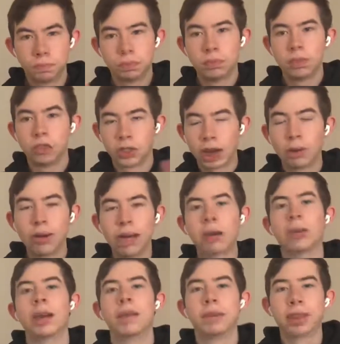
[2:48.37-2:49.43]
drown
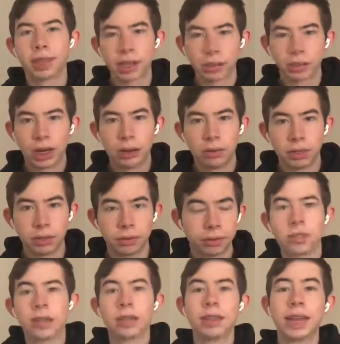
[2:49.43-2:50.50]
out everything around you.
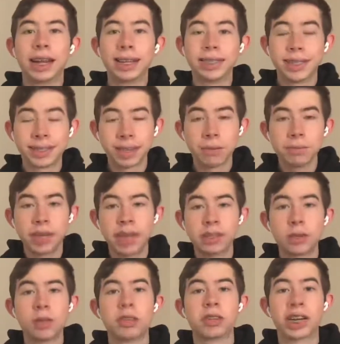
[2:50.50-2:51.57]
That is the same case
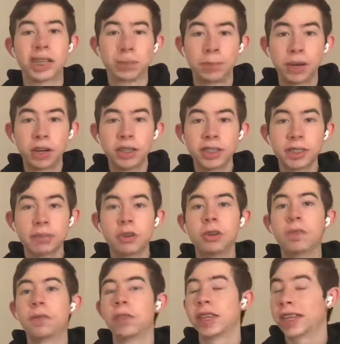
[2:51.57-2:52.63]
with transparency mode
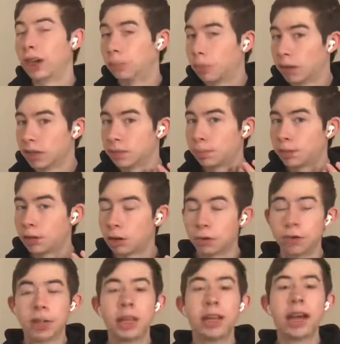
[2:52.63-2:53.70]
for the AirPods Pro.
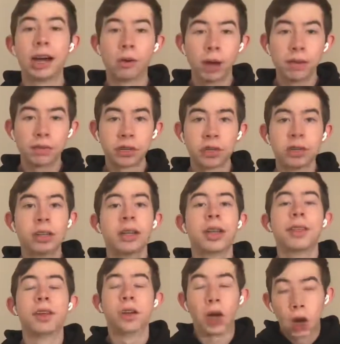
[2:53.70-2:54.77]
However,
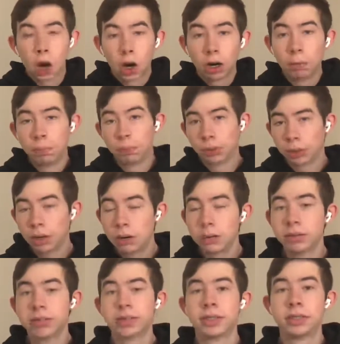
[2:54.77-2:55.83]
there are
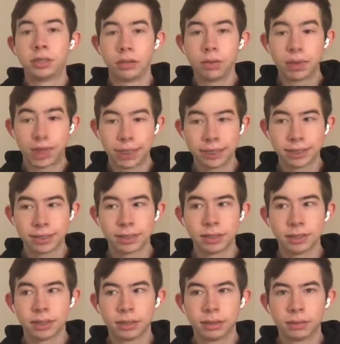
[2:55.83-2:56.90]
pros to this
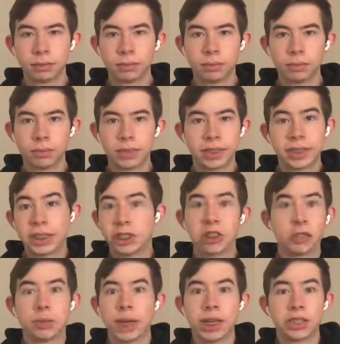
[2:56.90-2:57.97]

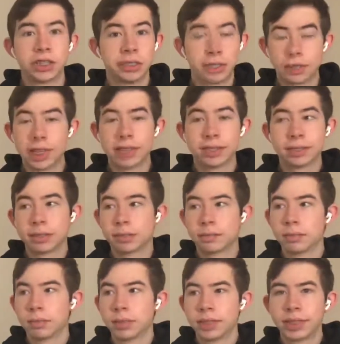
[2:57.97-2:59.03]
situation, to this
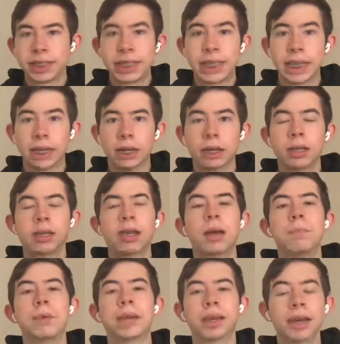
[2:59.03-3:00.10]
scene,
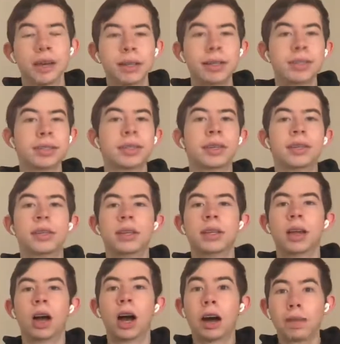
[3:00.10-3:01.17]
because
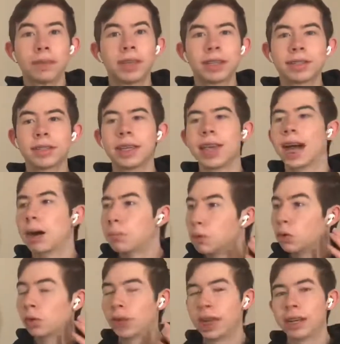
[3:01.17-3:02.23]
obviously Apple
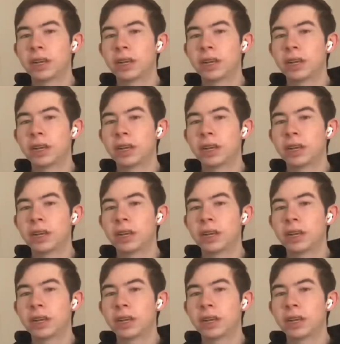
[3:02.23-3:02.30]
created